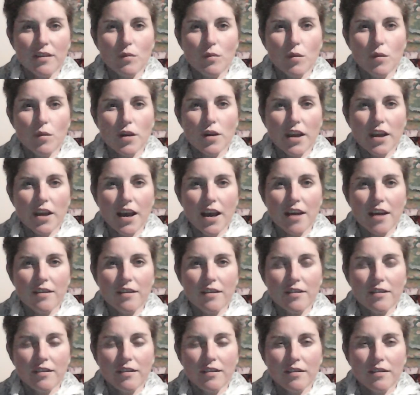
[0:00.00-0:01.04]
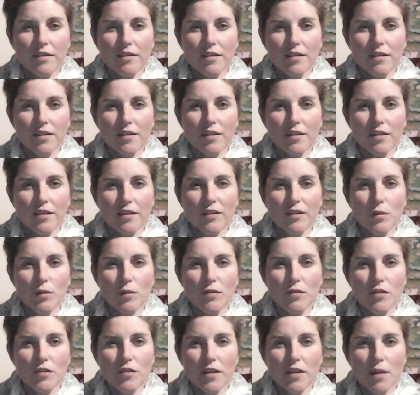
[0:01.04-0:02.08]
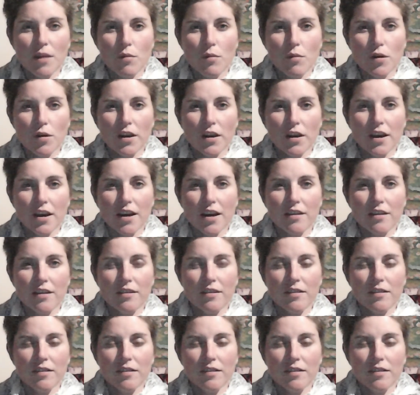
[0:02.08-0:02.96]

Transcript: work out, the swifter they work out,